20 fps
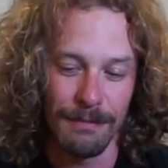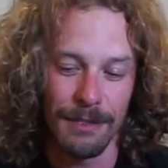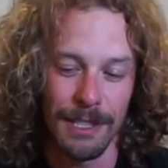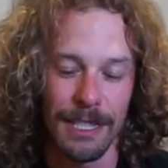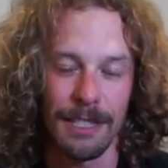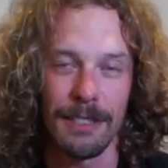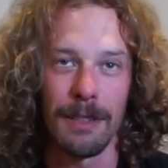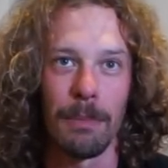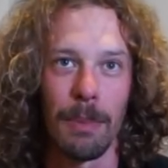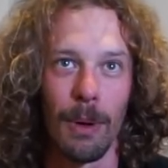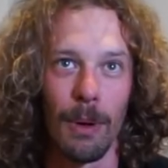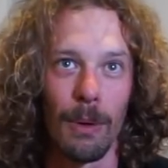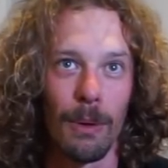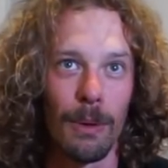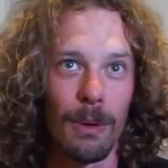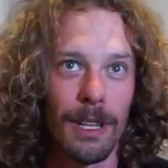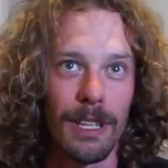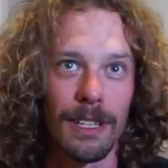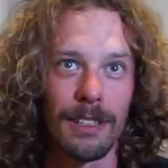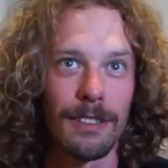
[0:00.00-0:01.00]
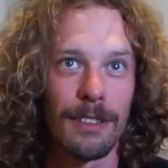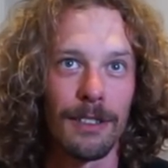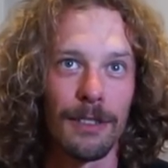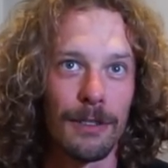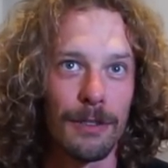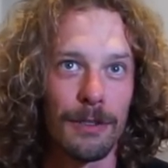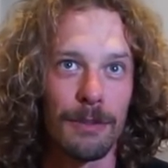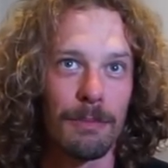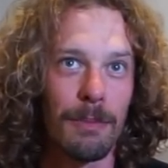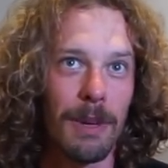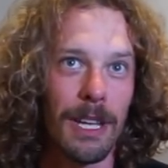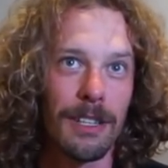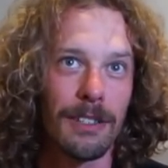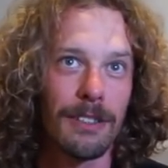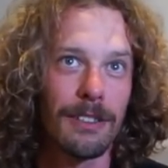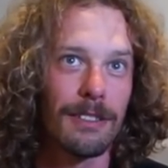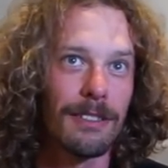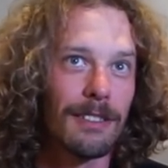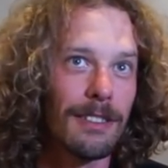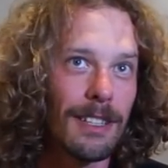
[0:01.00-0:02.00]
just a ball and you
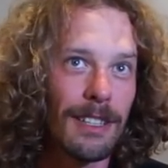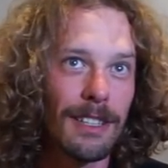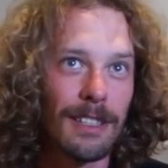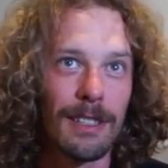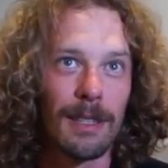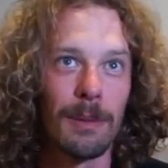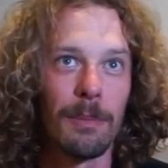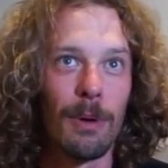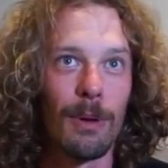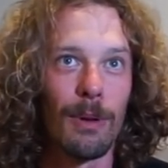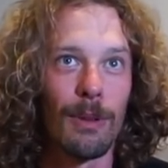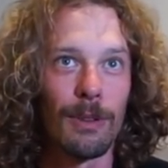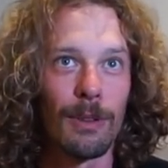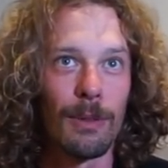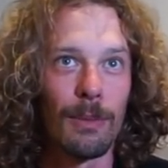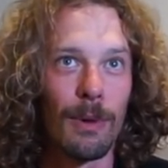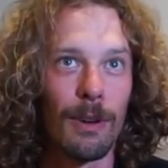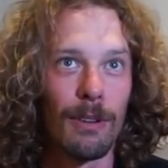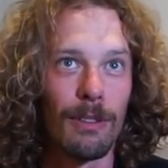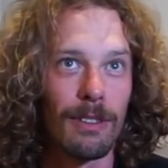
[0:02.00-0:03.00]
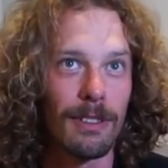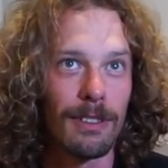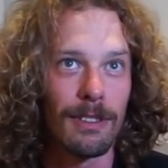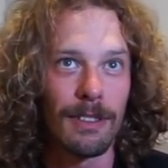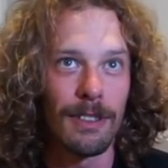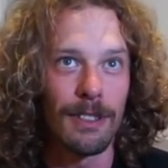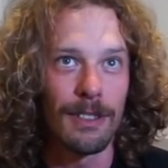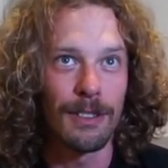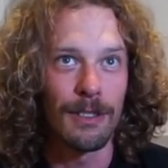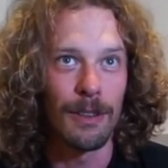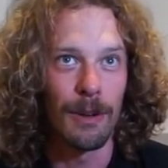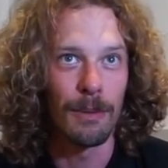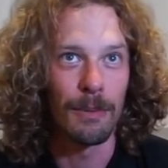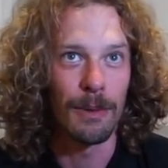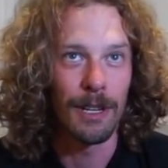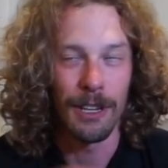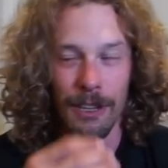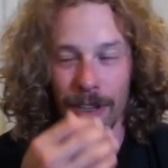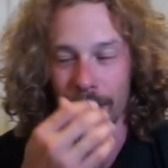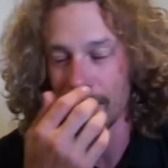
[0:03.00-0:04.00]
smash the ball on the wall. It's
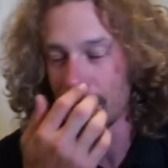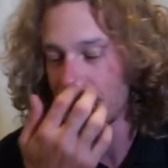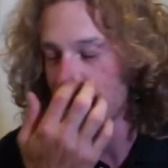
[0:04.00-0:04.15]
normal, no?